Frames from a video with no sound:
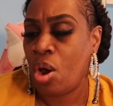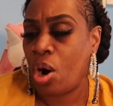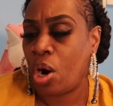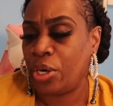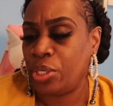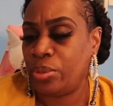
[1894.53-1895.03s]

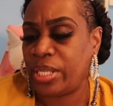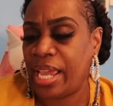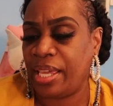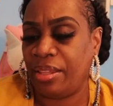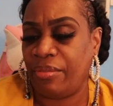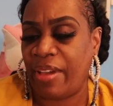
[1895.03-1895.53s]
Are you
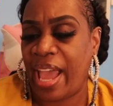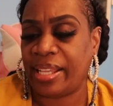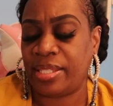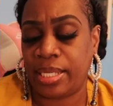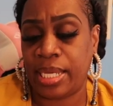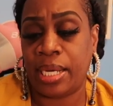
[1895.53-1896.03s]
taking the
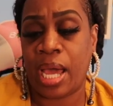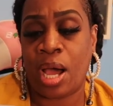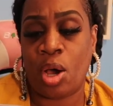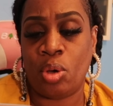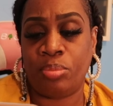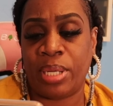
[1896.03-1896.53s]
vaccine? I
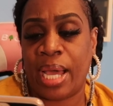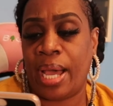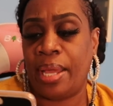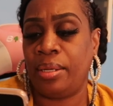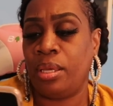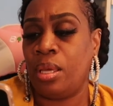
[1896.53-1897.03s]
hope
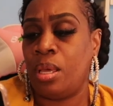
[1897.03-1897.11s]
not.